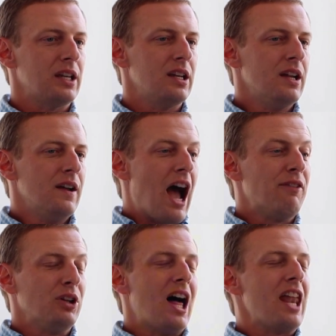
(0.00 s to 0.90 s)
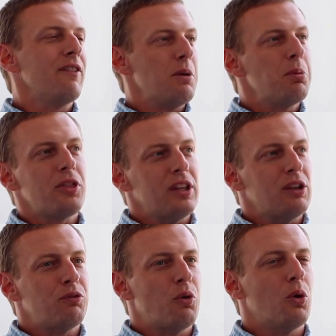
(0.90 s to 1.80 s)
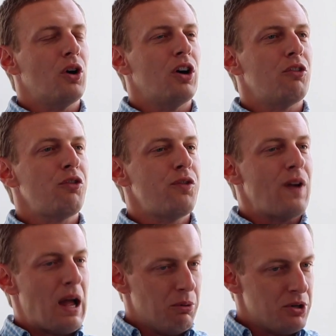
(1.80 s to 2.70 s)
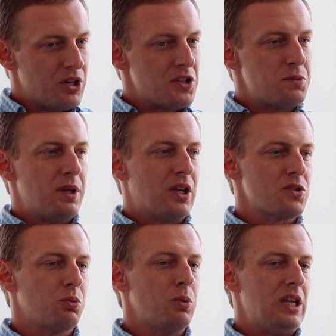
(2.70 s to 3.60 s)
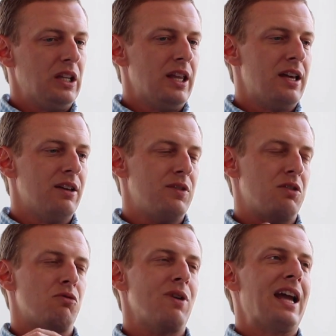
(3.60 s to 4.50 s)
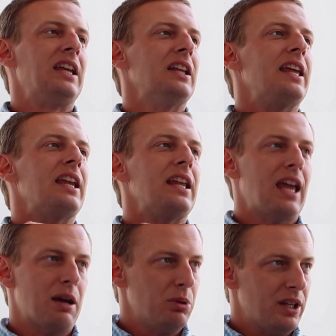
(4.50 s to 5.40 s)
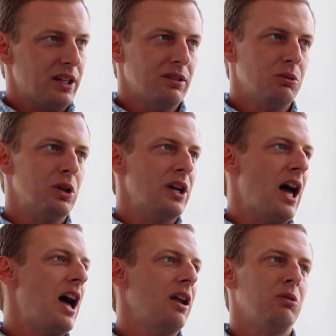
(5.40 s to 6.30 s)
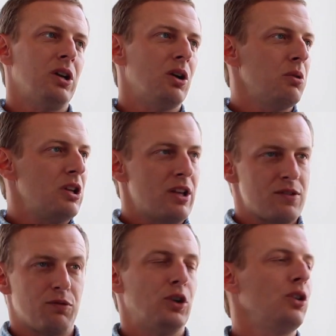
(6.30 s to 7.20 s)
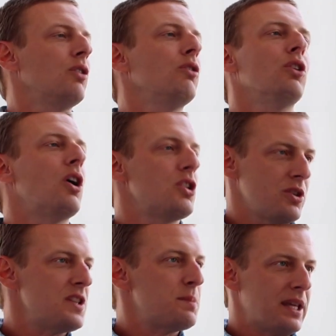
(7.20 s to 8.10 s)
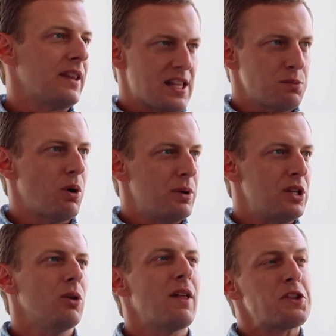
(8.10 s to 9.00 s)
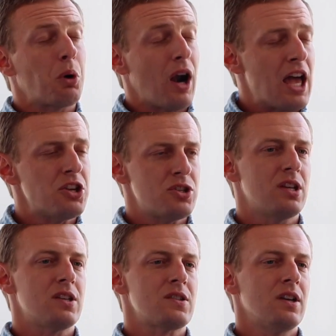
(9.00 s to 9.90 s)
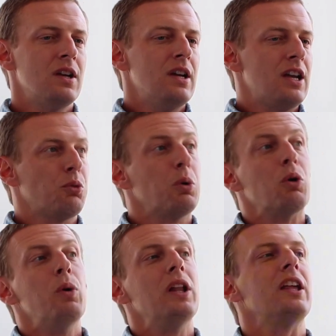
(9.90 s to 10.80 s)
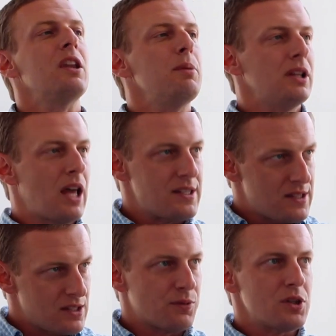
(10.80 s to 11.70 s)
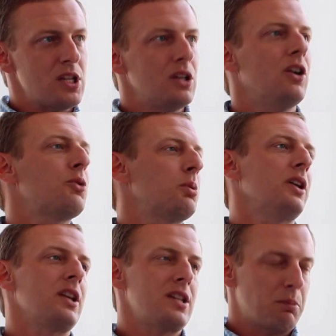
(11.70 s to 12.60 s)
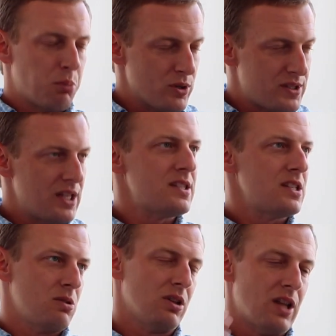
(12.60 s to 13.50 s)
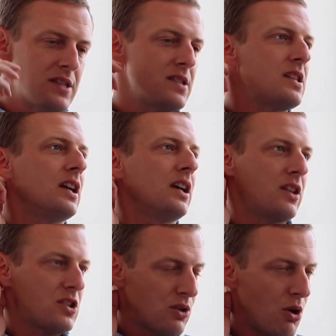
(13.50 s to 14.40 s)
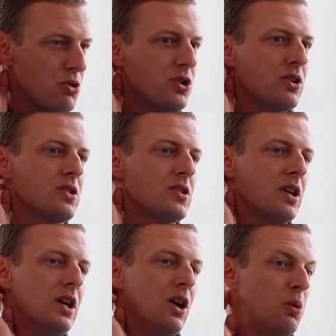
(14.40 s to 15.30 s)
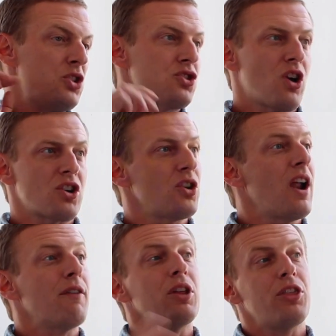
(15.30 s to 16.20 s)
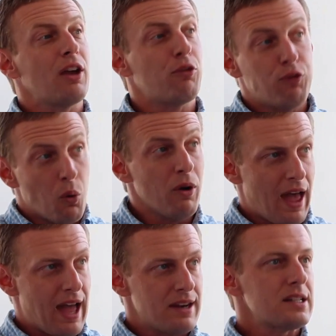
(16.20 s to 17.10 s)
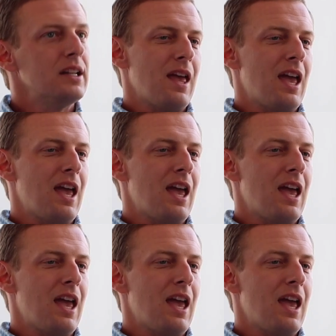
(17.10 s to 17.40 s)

And I have a lot of empathy for founders because we live in regulated gambling. We're not, for largely speaking, that's what we do. That's where our edge is we're willing to be licensed for deals. We're willing to take board seats and do the licensing and the disclosures. We structure everything for that.